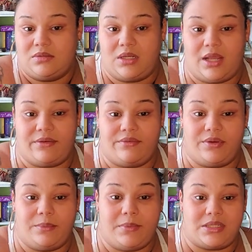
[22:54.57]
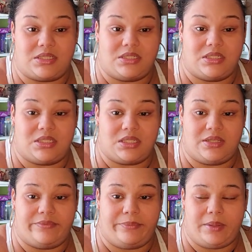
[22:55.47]
and have real messages to
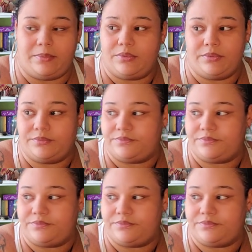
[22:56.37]
give people.